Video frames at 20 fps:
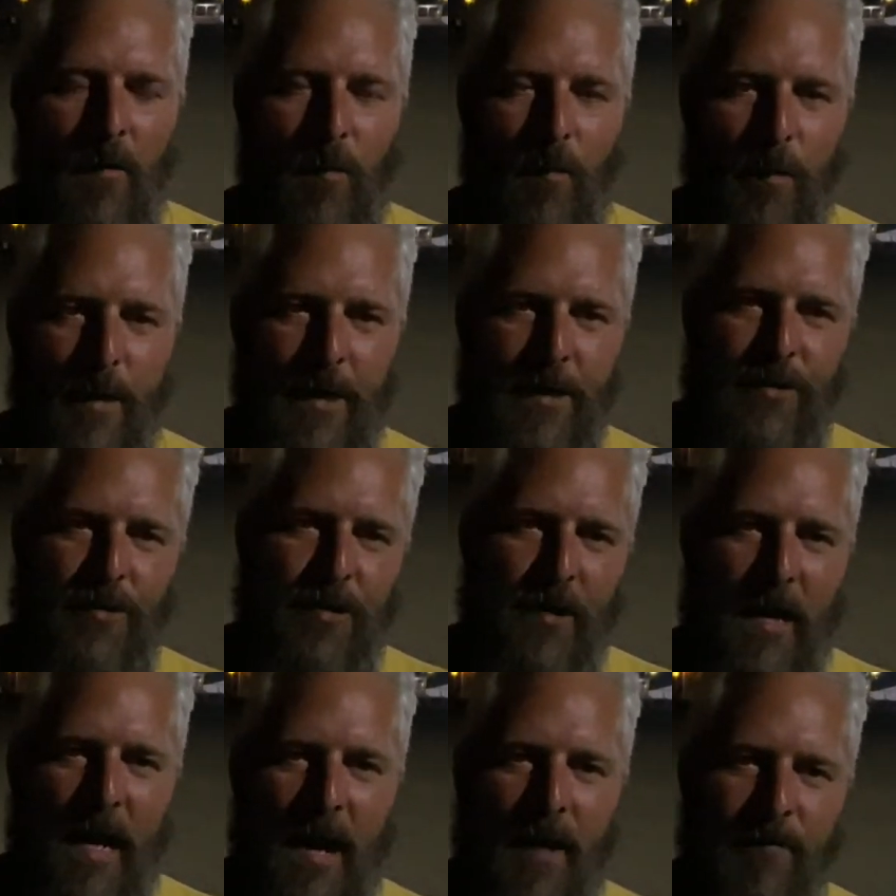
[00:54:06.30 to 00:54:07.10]
we
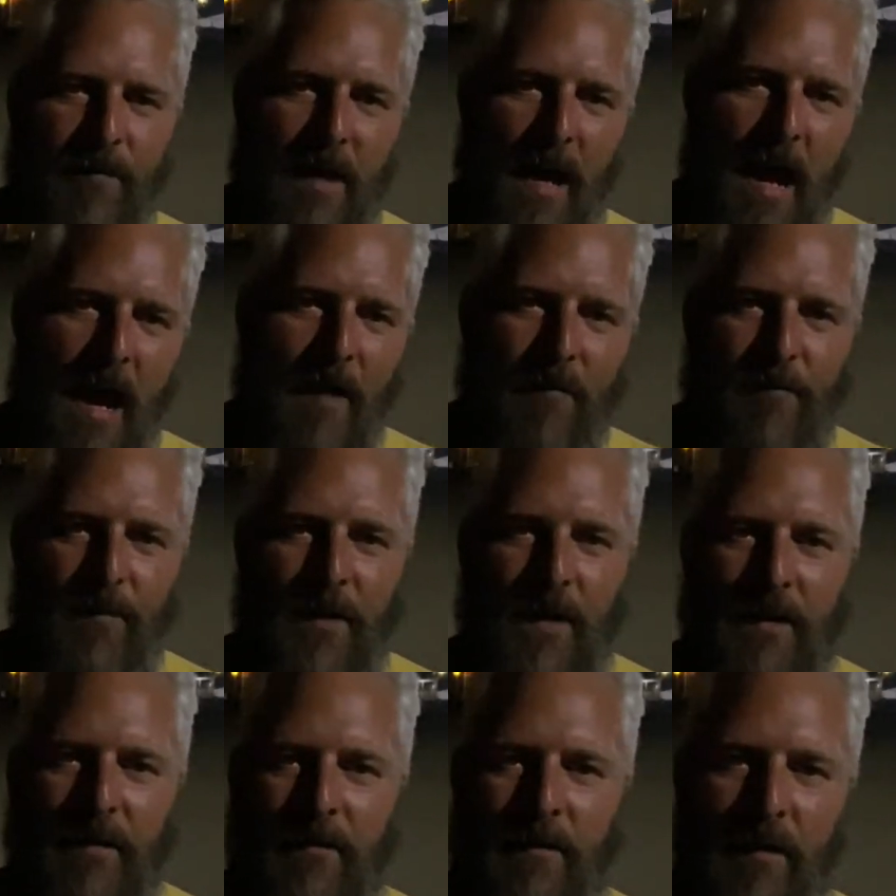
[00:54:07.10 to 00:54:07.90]
should have
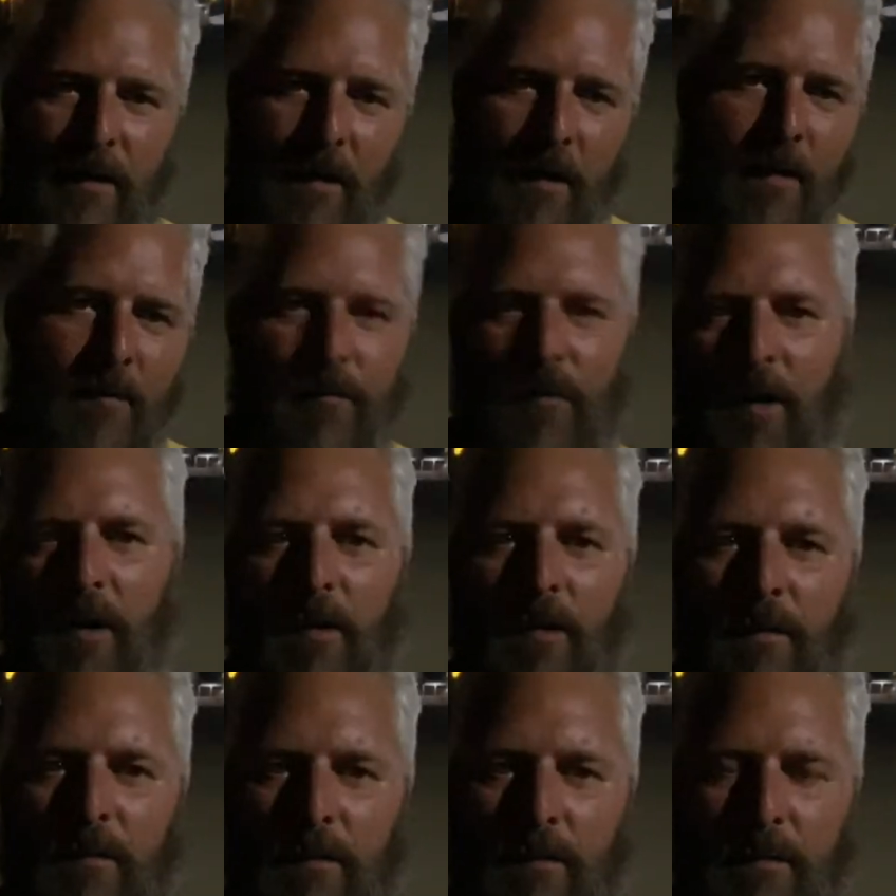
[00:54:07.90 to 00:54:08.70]
confidence in our
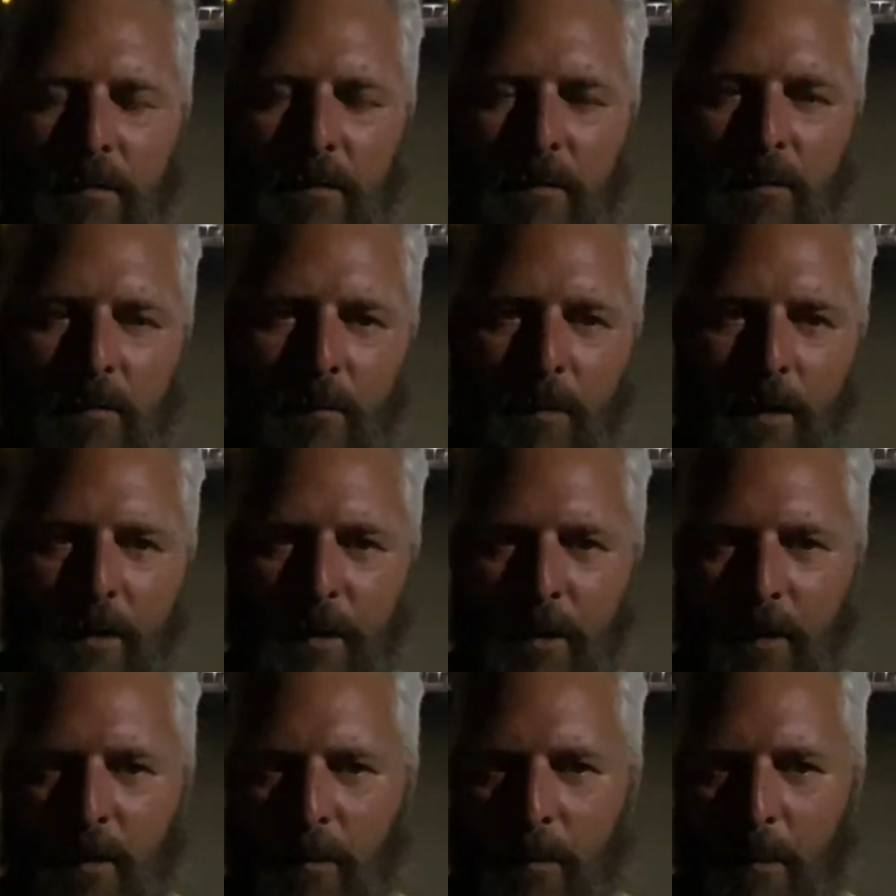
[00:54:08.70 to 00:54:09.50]
vote.
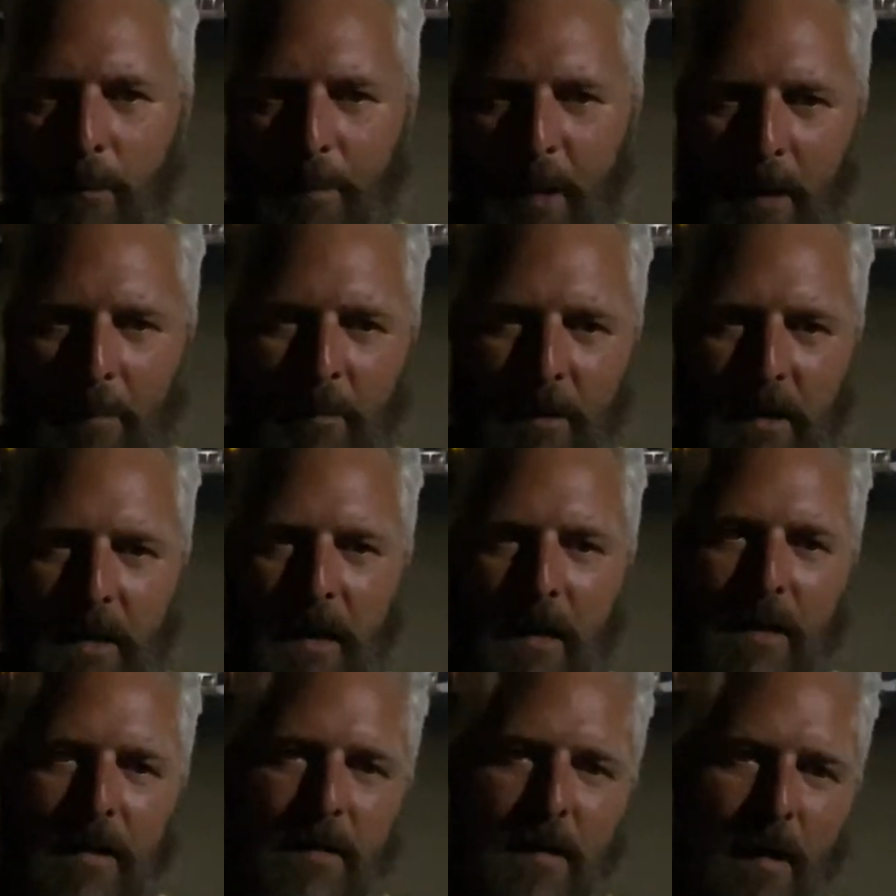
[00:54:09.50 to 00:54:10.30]
Whether you're
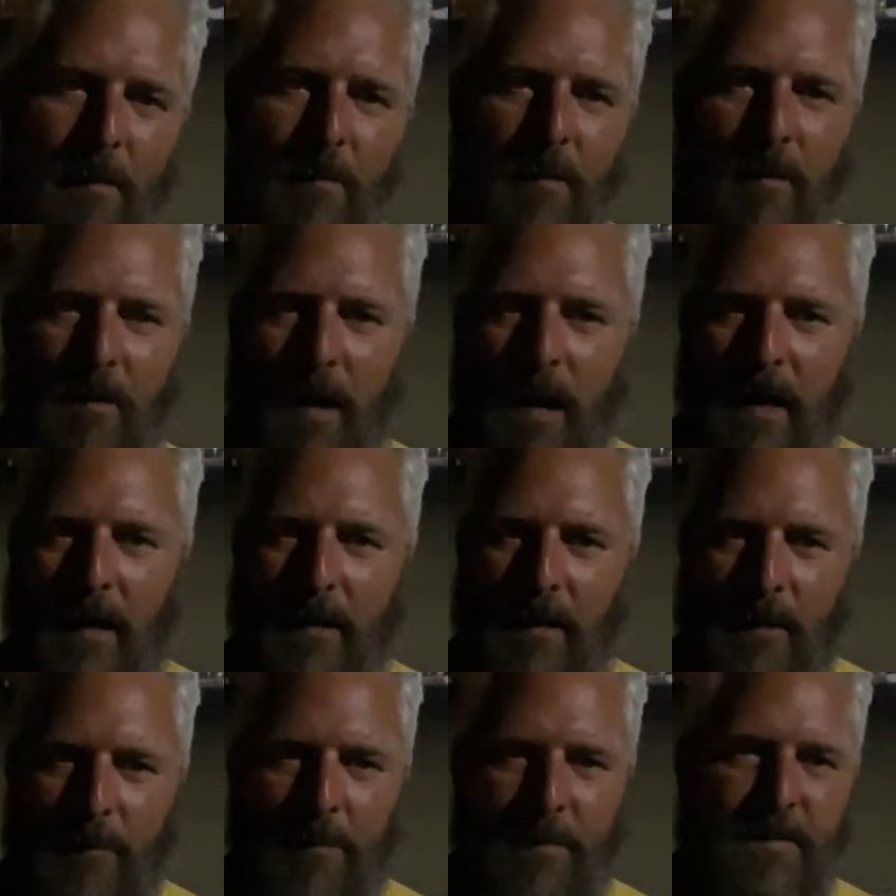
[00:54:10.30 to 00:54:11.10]
Republican,
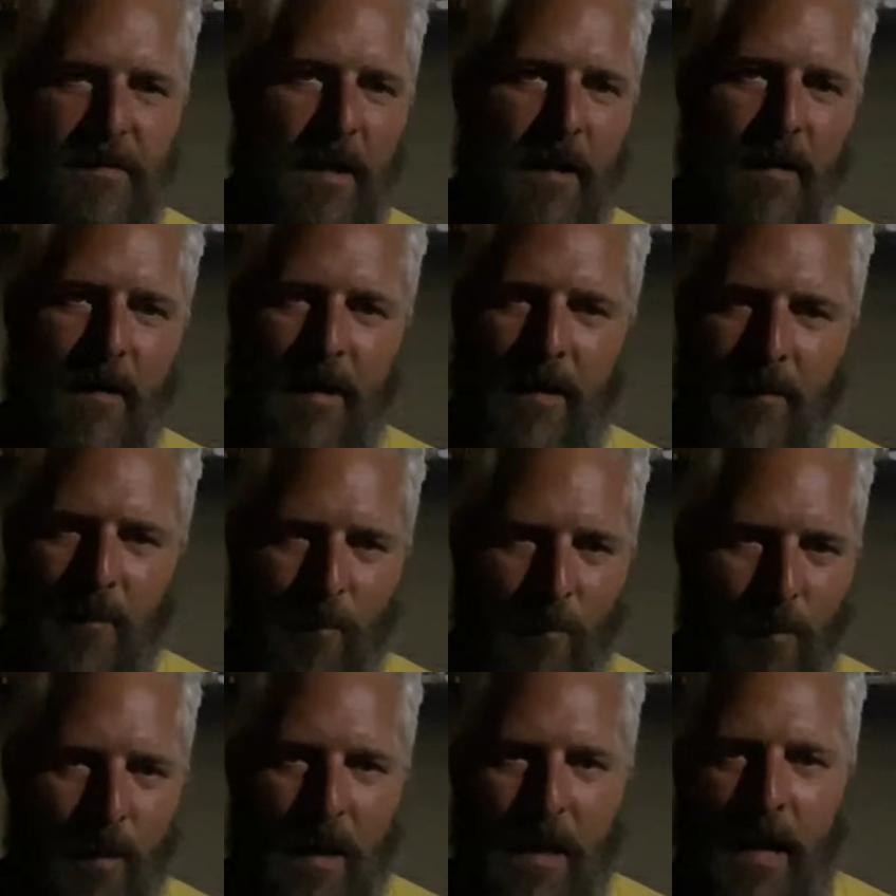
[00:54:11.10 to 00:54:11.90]
Democrat,
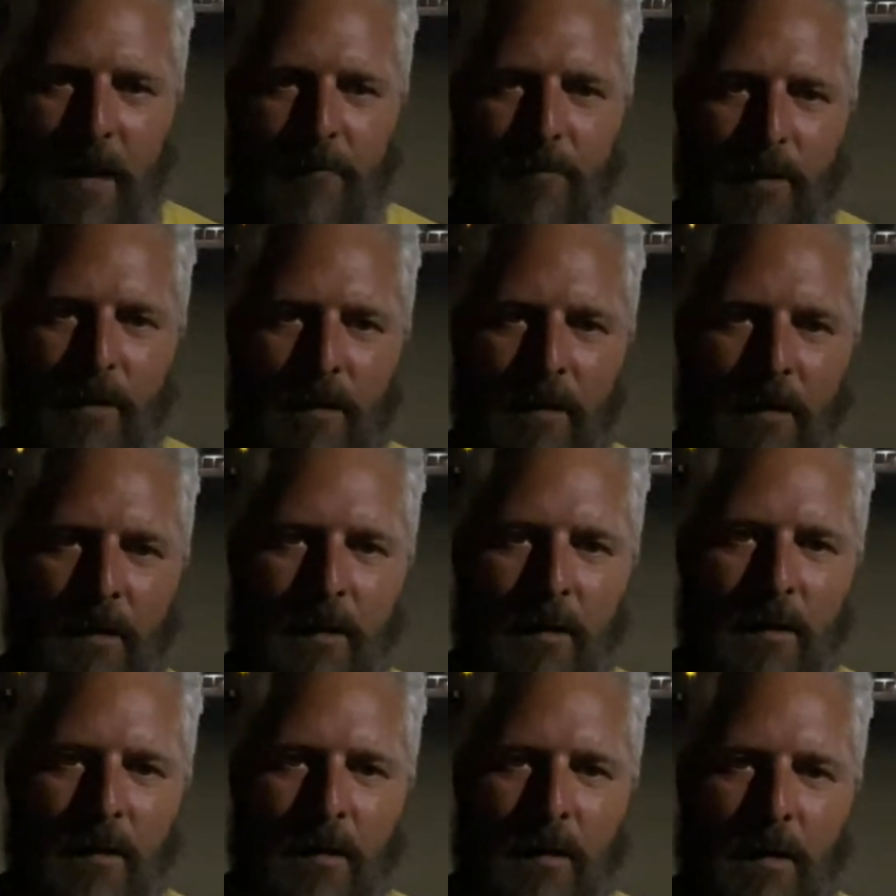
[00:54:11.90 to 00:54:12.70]
Libertarian, whatever.
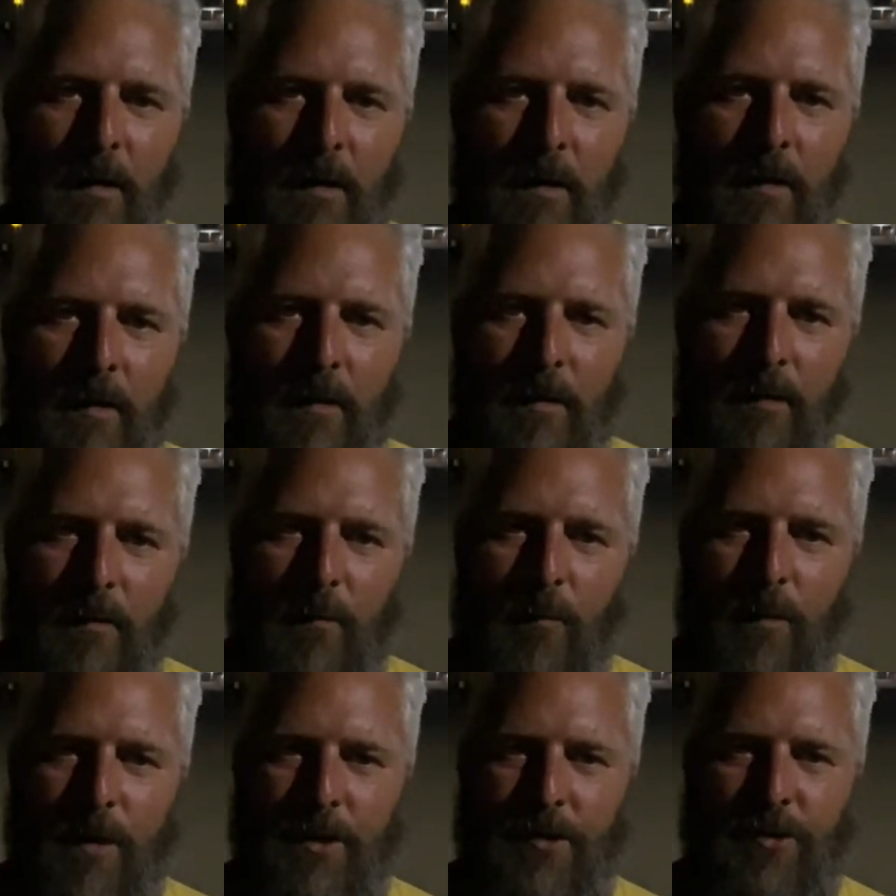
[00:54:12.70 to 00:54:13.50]

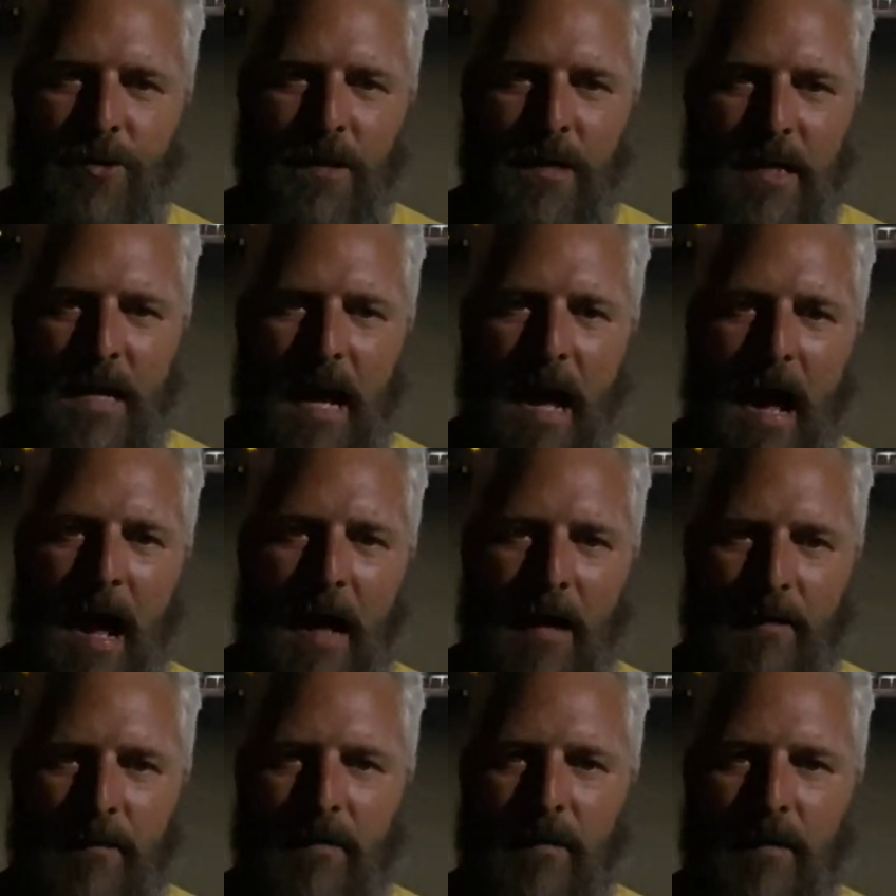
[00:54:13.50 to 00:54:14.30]
We should not